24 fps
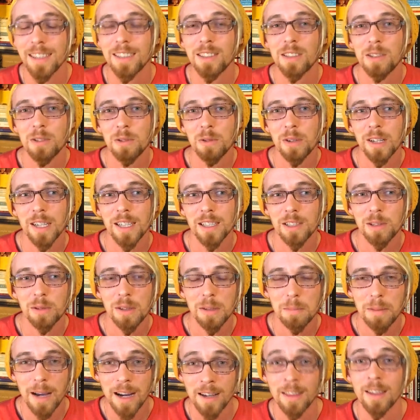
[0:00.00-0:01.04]
to
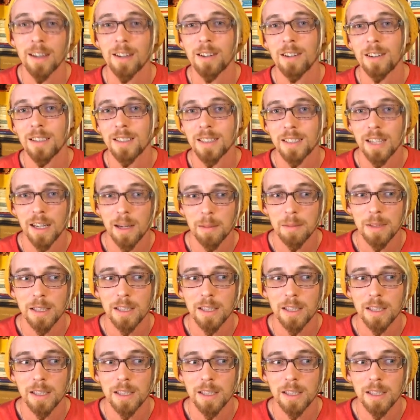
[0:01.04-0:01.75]
unpack that concept,